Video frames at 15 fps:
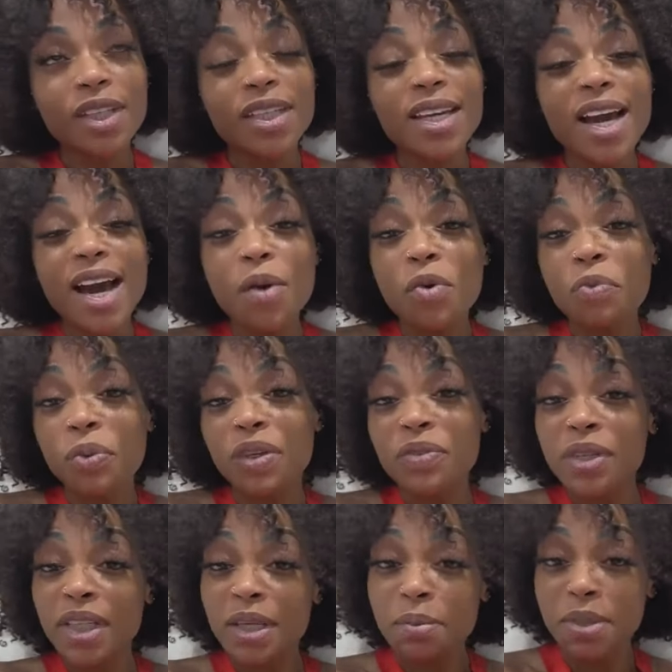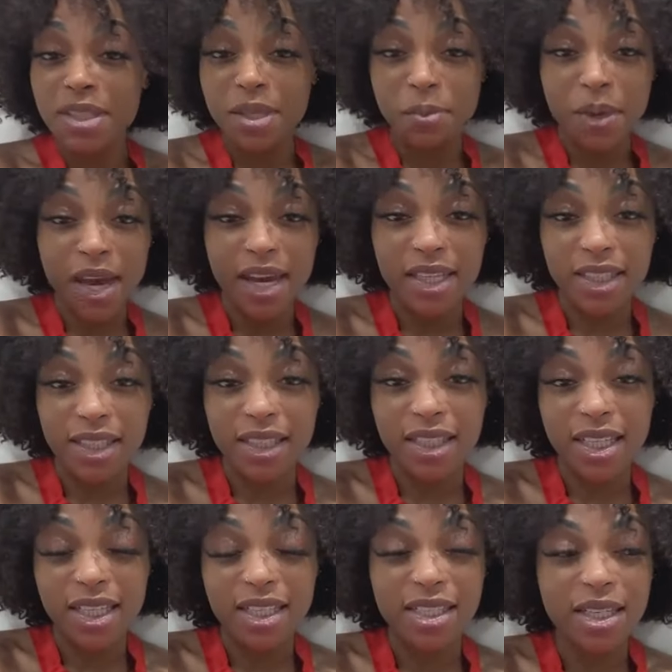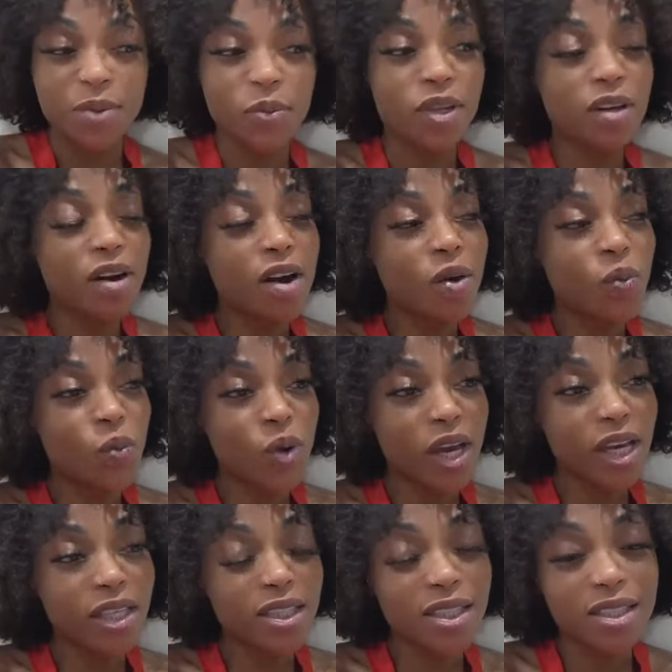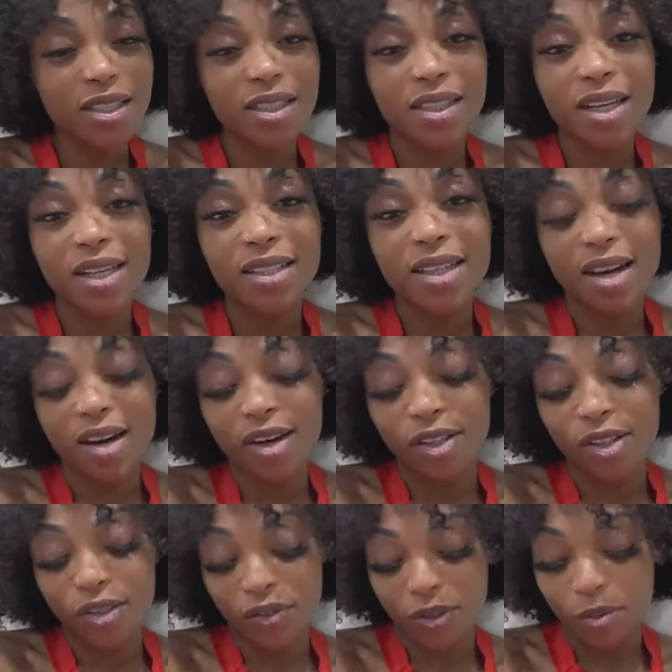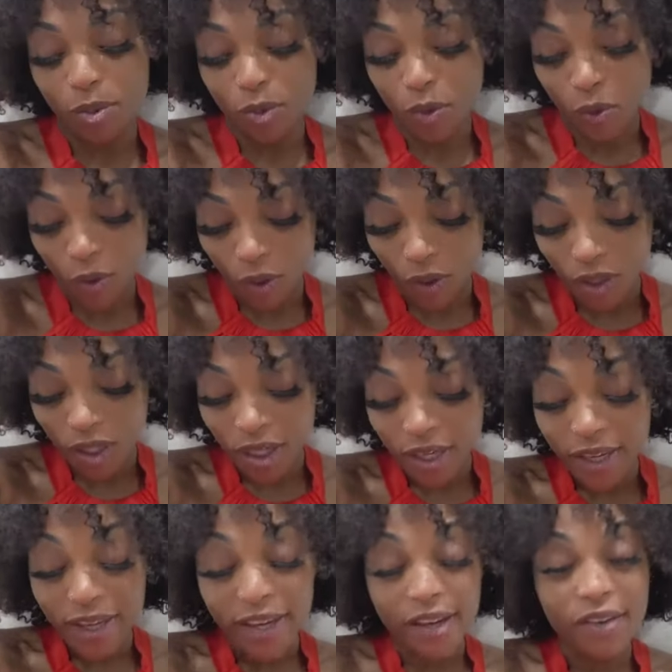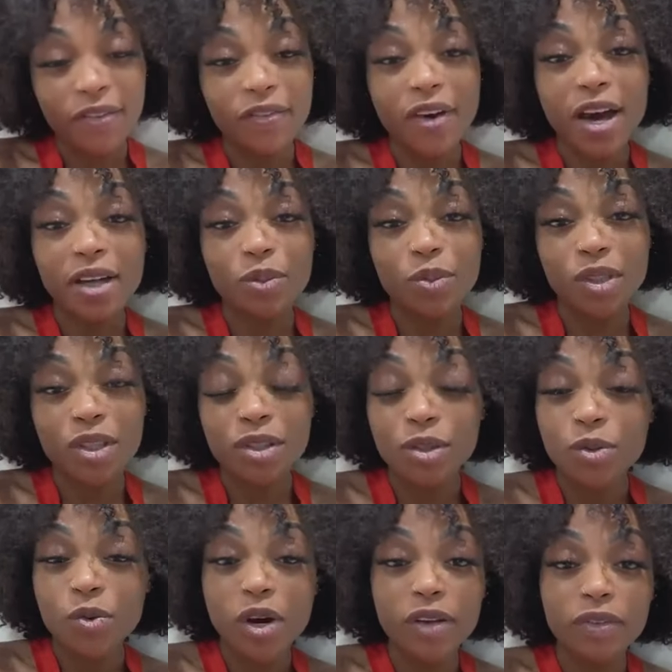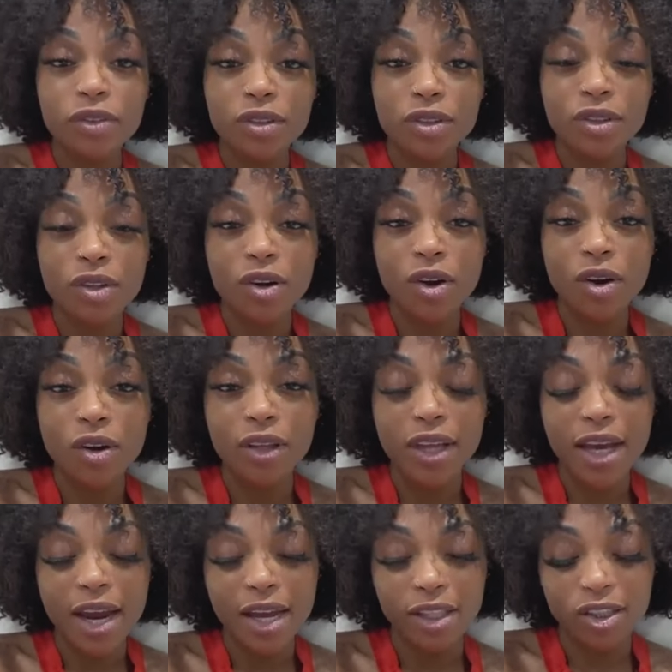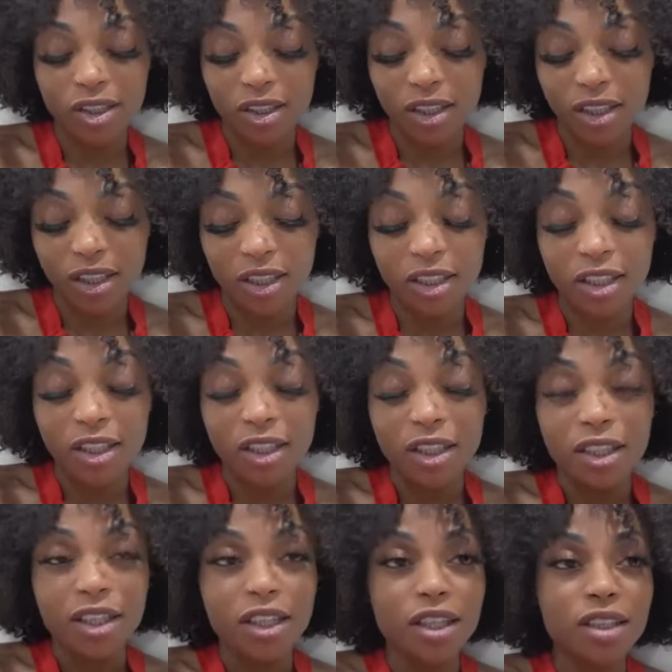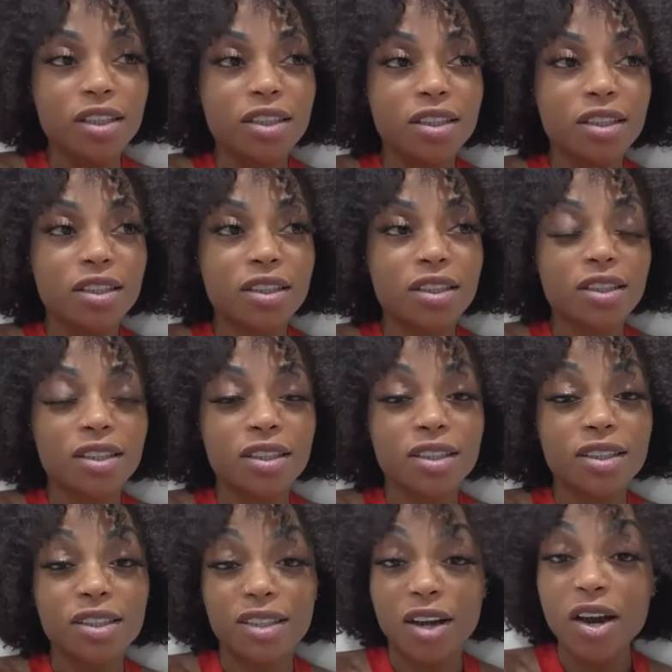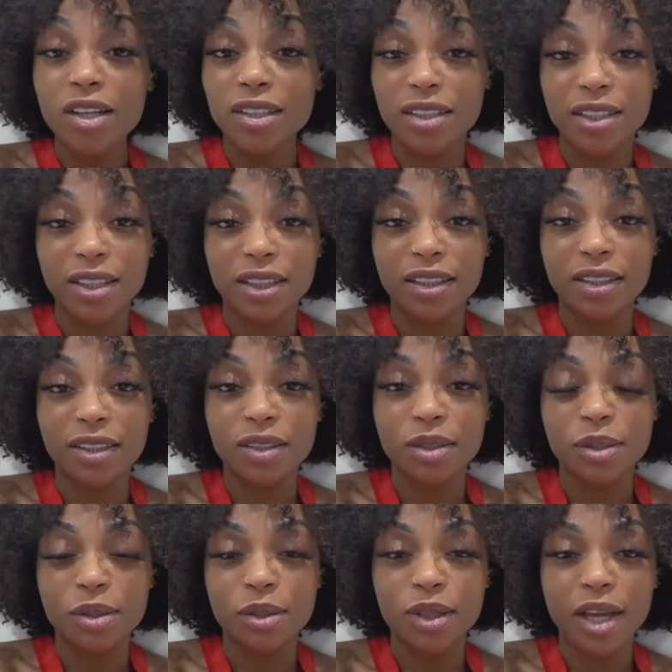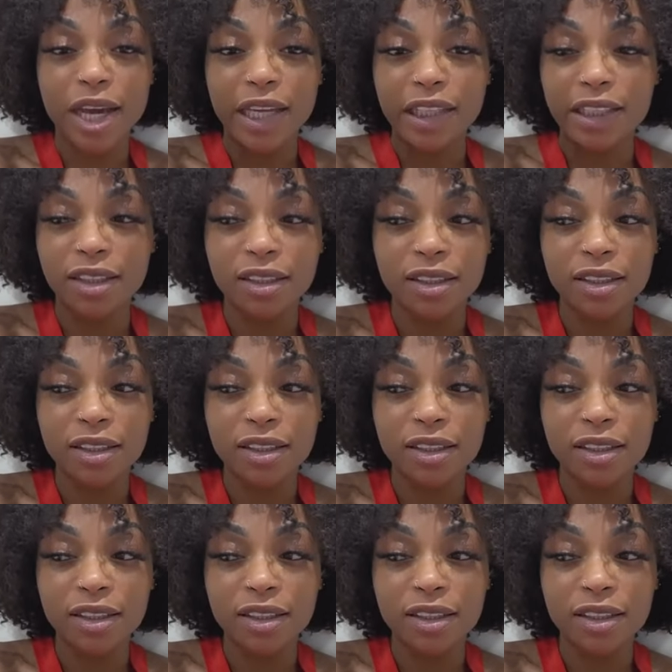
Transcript: yeah, we've been really busy behind the scenes and we can't wait to start our Europe tour. Yeah. In fact, we're so grateful to God that actually it's starting, yeah, you know, like,